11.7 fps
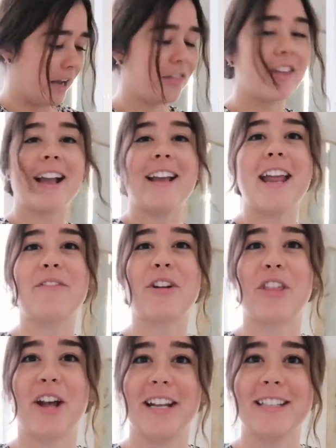A thing I never
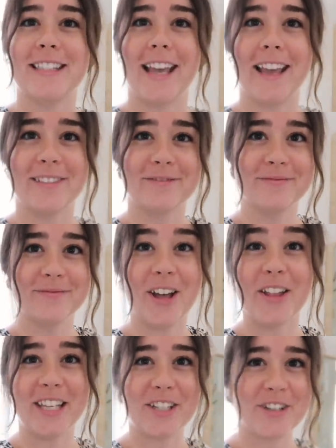thought I'd say
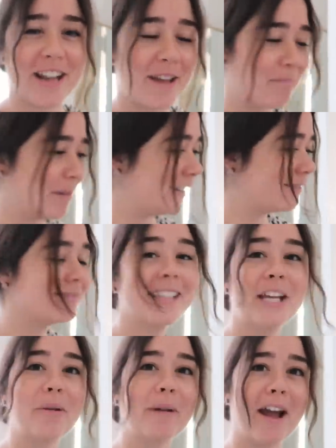on the internet, but
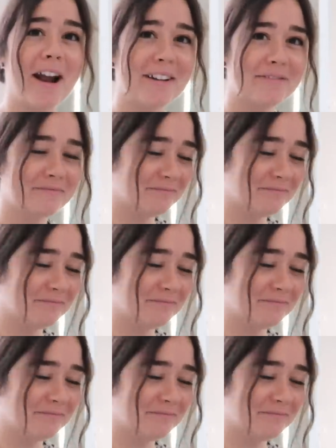here we are.